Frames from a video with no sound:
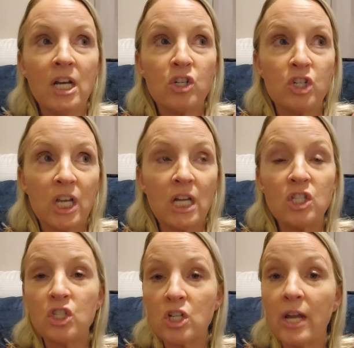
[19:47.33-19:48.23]
She had
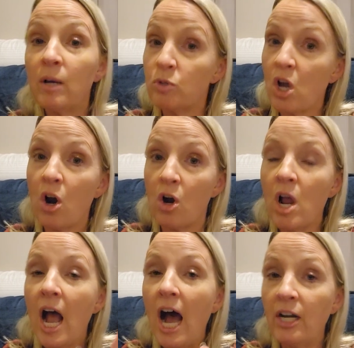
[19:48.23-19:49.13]
stuff, and it was her.
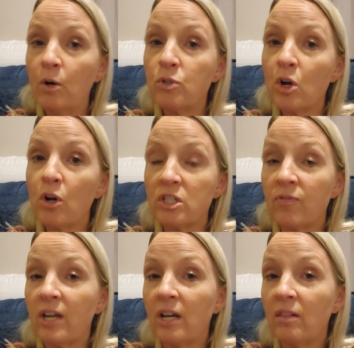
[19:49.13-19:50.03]
I know it was her because I
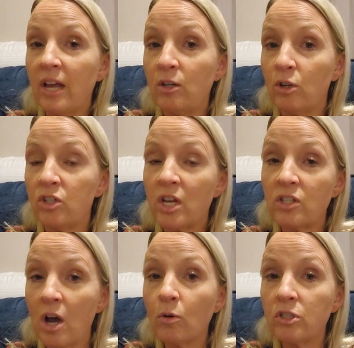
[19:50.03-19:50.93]
found out later because I
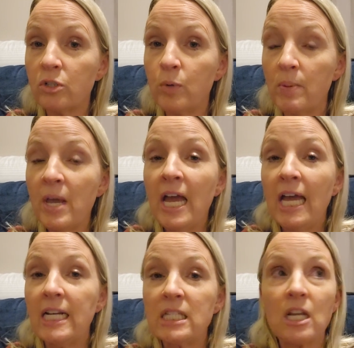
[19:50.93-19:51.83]
talked to him
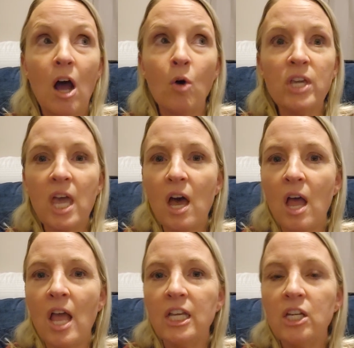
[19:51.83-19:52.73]
and he said, "Oh yeah,
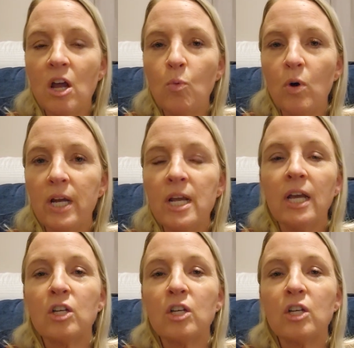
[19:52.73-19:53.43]
you know what?